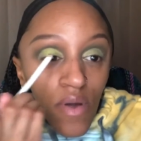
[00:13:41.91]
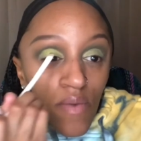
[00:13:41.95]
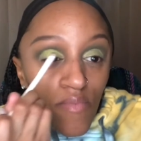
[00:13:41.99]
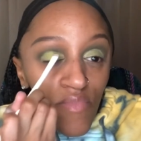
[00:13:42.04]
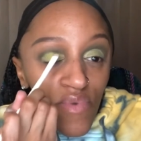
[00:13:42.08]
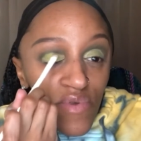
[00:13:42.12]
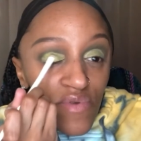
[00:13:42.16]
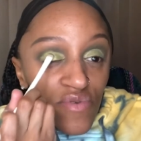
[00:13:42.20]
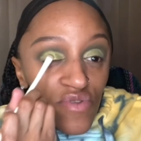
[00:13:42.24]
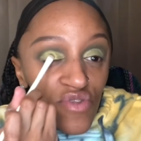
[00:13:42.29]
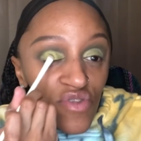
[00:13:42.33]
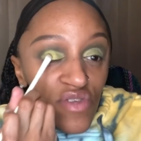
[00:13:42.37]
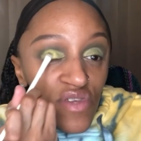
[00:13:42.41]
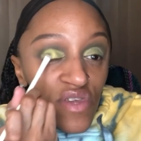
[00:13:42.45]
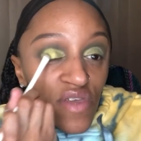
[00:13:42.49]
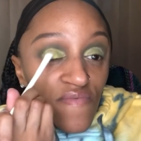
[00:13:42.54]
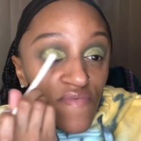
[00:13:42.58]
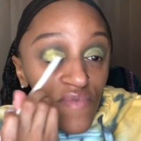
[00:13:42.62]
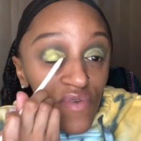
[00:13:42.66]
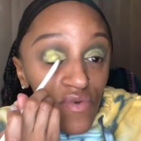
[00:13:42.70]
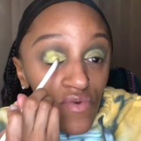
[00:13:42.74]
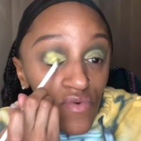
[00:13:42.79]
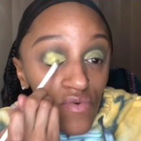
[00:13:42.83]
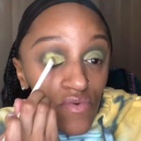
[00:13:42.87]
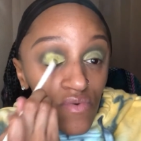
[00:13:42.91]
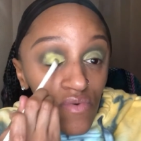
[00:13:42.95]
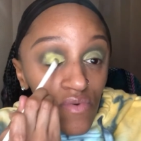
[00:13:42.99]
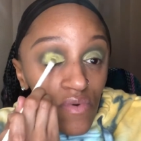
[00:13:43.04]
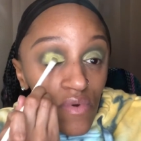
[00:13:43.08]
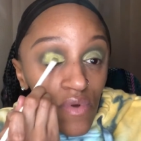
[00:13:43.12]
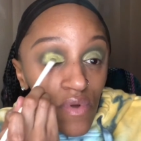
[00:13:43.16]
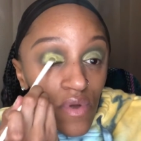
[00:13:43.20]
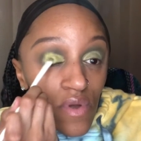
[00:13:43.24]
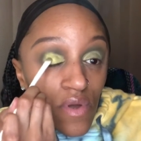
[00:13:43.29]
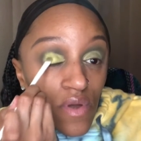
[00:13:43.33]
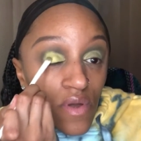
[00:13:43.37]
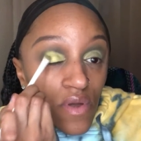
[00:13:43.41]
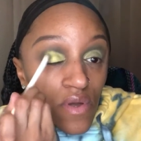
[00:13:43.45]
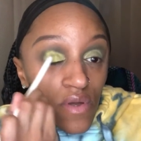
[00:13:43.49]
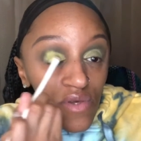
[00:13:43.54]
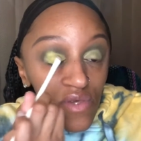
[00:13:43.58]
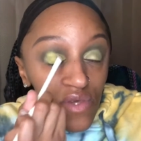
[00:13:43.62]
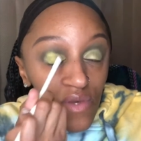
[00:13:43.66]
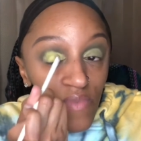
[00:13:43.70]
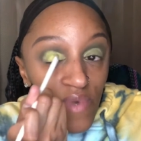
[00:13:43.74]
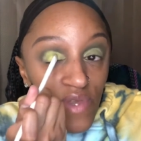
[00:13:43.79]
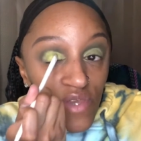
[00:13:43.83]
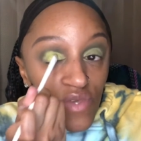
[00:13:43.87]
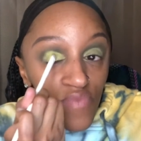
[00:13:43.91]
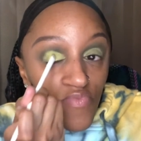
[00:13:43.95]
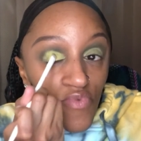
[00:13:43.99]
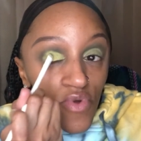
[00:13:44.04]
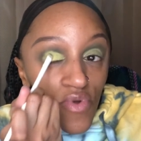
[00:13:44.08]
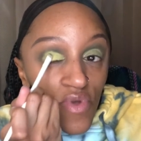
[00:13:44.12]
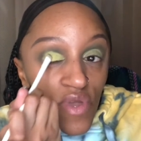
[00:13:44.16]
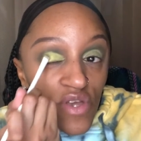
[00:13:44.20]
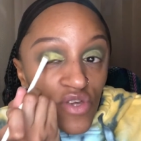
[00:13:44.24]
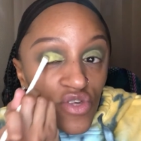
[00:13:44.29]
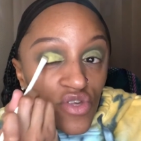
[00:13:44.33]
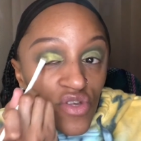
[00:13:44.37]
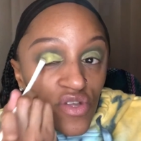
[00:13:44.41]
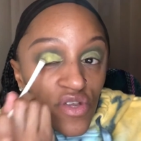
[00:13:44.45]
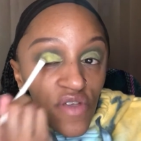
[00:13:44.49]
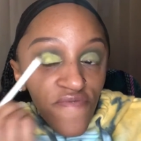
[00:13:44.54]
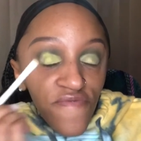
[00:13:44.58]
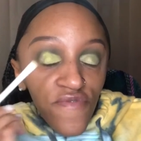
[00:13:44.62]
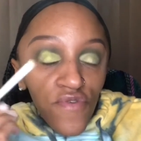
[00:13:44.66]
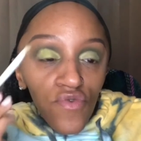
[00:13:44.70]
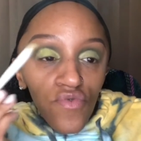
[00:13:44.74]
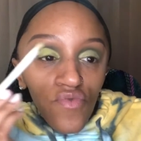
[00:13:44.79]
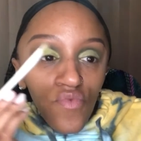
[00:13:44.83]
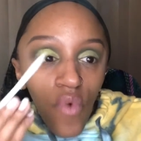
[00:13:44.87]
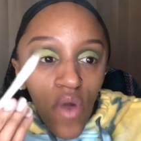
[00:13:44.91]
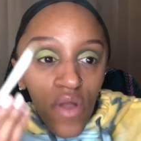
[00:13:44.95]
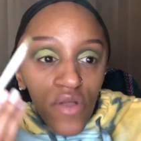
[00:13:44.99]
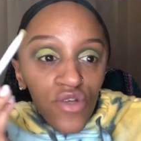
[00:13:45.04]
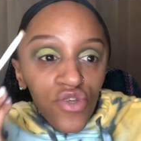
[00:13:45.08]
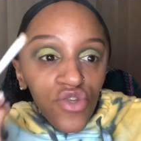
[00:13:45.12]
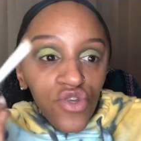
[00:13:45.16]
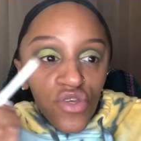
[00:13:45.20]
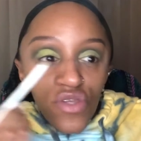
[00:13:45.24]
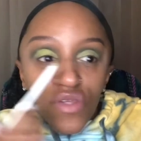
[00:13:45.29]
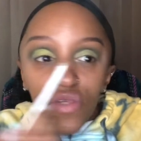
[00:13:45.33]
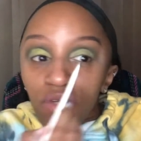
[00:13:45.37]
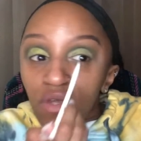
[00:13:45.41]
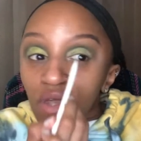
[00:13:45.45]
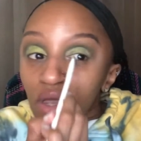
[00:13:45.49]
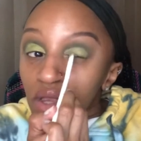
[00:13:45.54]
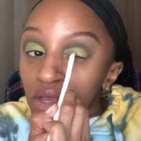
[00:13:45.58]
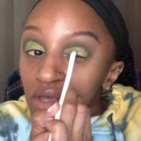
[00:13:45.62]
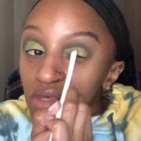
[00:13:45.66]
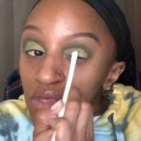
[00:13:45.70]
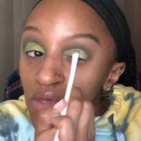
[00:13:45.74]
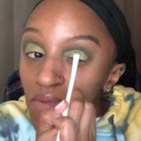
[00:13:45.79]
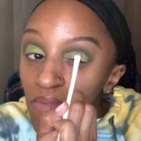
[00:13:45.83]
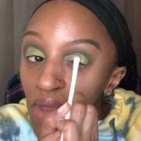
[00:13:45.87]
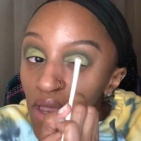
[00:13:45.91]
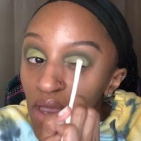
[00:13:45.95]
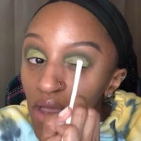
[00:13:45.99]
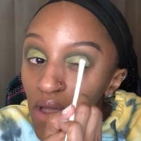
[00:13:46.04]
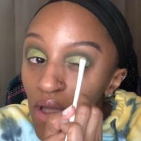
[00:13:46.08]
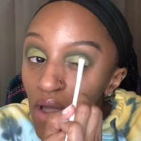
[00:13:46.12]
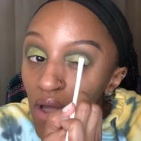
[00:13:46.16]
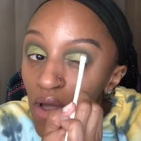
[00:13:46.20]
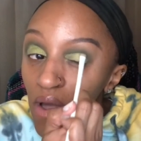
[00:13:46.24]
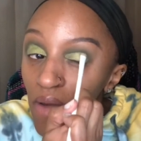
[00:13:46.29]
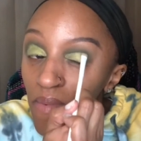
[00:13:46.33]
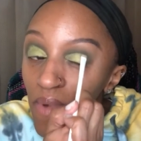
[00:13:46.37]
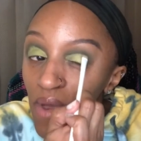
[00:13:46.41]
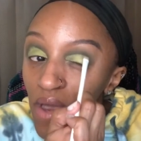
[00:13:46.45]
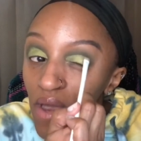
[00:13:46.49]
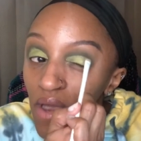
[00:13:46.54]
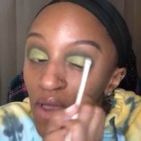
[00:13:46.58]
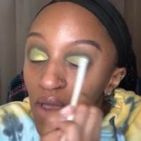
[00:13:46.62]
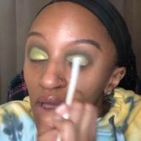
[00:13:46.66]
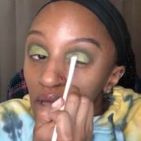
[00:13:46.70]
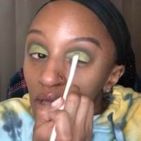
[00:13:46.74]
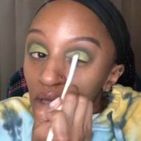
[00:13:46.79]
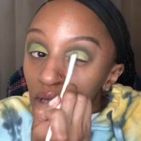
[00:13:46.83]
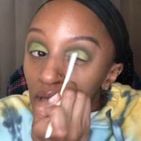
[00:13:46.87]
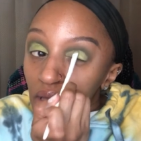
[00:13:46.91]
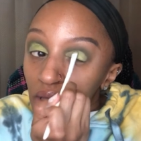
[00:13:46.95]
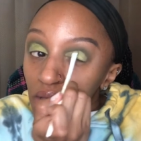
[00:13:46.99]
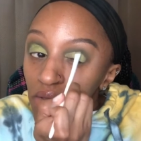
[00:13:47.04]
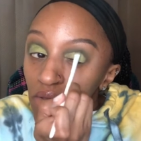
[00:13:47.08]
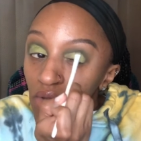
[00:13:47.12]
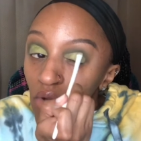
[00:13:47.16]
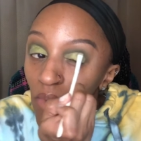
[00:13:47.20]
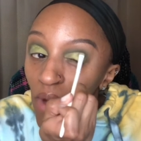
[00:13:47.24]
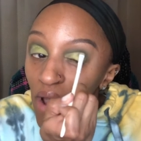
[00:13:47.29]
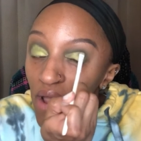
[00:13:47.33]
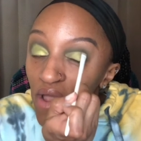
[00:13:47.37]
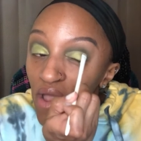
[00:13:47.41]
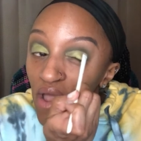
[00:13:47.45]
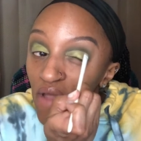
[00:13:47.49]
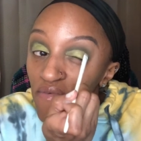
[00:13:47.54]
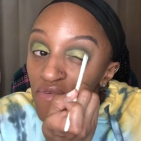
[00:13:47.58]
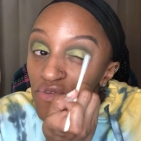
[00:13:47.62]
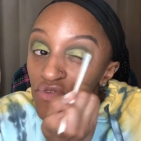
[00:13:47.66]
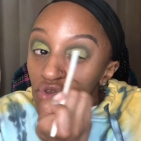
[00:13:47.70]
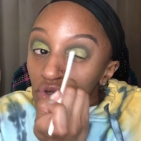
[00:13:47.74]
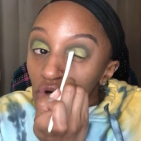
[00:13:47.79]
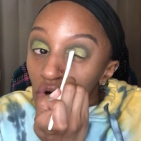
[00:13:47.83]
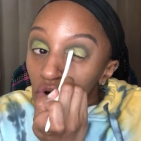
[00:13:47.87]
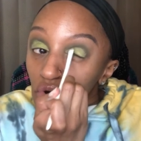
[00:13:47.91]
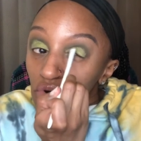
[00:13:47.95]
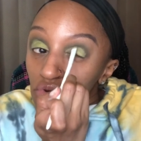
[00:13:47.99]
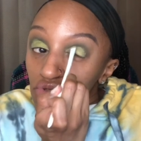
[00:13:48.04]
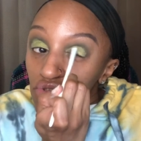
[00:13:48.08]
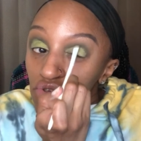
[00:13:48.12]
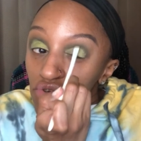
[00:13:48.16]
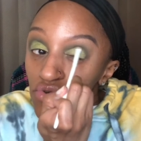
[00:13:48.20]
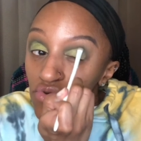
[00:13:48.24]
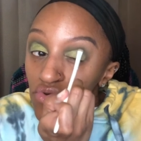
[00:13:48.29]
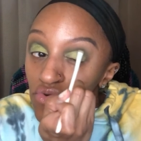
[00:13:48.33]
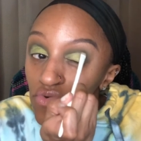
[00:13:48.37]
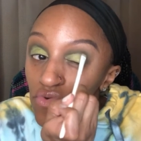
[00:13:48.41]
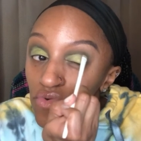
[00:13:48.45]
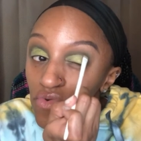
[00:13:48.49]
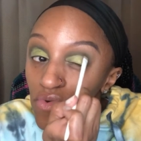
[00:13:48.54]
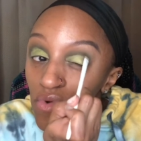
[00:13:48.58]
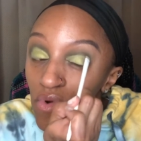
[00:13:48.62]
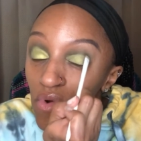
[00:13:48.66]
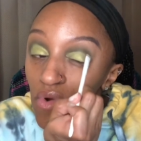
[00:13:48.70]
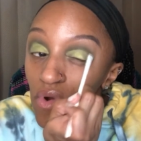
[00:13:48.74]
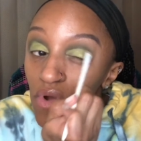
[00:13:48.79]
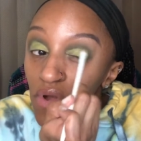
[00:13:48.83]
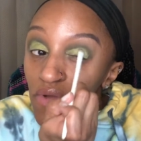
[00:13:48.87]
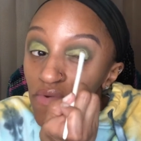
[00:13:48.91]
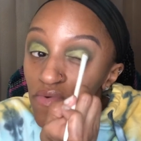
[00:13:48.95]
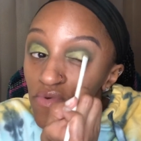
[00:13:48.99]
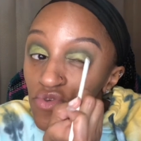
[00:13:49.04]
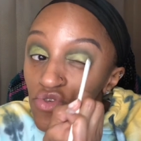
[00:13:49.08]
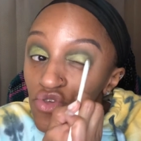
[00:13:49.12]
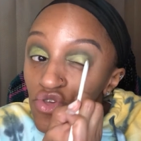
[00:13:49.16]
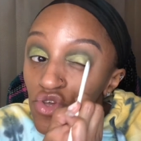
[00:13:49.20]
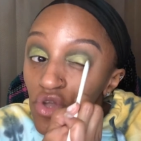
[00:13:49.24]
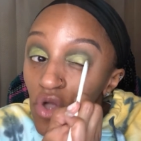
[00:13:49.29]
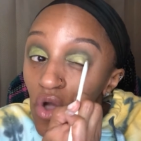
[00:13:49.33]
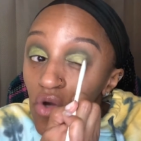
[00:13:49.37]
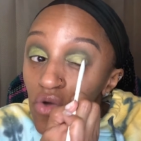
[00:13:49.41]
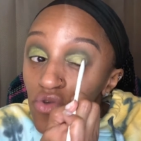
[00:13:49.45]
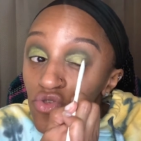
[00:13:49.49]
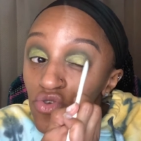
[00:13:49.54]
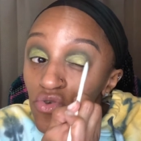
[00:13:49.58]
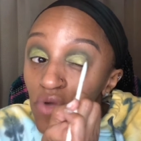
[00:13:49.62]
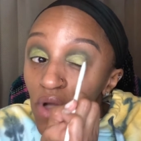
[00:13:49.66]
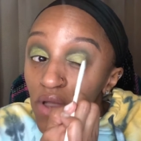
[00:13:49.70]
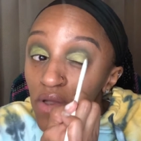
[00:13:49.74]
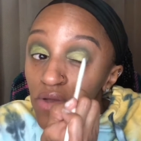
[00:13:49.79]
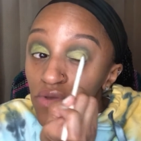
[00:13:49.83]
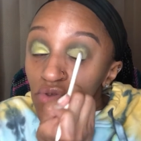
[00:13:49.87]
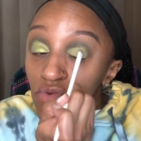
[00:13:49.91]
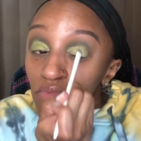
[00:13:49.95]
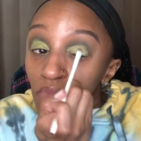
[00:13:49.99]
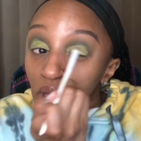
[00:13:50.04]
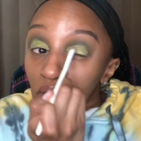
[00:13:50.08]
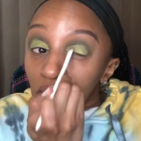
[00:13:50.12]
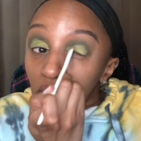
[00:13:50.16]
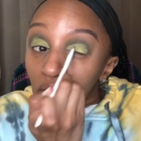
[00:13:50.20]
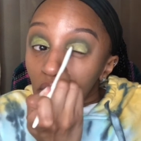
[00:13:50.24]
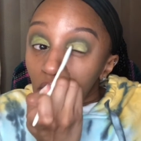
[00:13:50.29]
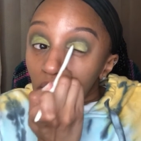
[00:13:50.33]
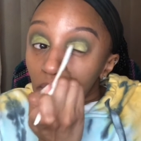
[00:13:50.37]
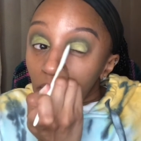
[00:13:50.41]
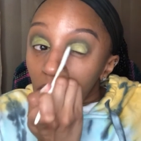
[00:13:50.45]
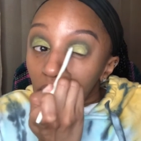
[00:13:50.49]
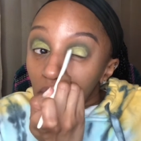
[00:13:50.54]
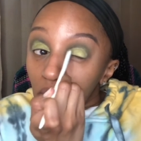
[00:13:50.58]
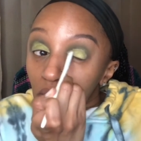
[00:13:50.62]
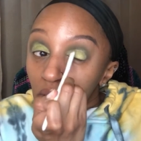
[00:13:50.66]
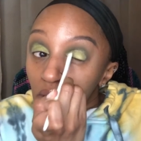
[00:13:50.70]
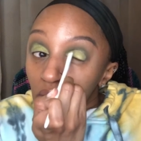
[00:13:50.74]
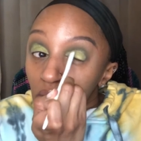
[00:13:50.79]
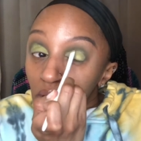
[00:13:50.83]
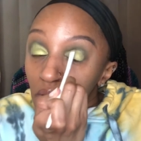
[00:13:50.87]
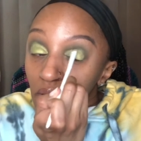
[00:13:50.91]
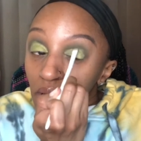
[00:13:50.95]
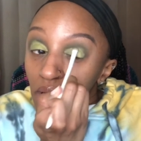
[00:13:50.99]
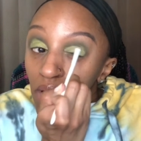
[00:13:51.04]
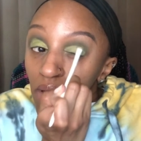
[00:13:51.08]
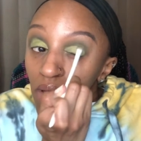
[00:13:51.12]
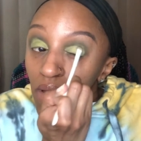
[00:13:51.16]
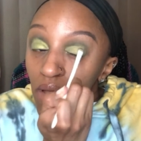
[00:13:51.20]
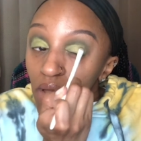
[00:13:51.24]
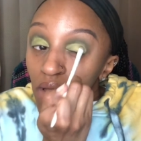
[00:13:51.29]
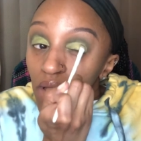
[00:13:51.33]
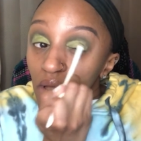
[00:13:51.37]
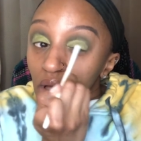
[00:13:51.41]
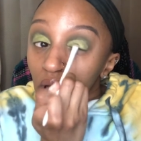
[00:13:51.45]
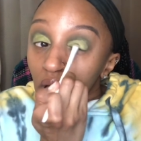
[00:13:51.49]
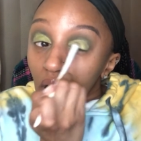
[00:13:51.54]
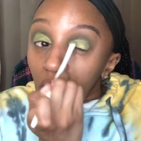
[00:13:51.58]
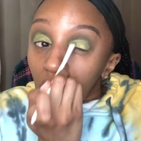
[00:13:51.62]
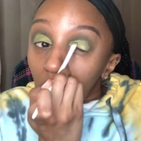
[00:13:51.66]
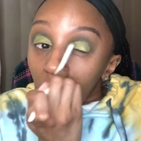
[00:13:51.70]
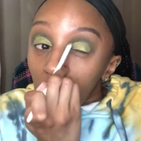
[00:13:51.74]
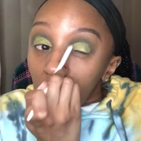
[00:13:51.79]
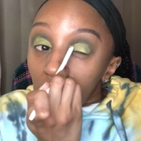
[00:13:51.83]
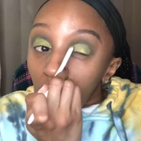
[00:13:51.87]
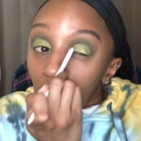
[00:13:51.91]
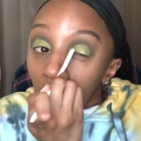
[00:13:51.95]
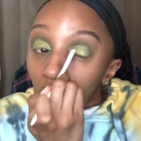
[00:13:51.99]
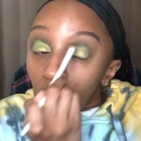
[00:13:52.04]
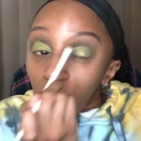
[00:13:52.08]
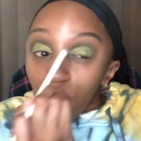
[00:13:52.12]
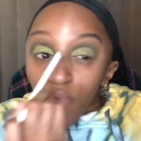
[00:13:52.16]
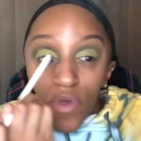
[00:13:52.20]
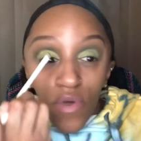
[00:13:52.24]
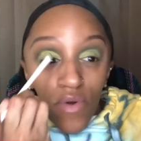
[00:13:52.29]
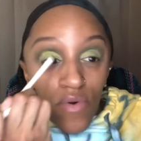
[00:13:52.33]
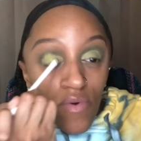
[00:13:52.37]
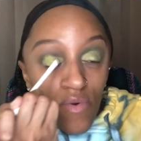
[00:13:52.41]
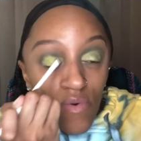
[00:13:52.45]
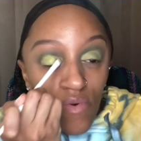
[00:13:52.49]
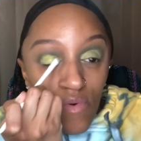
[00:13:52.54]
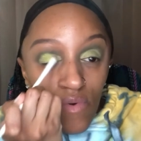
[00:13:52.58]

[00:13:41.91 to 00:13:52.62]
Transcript: But it's just giving you some inspiration if you want to just get into makeup. Nobody ever told you or even showed you how to do makeup. I want to help you.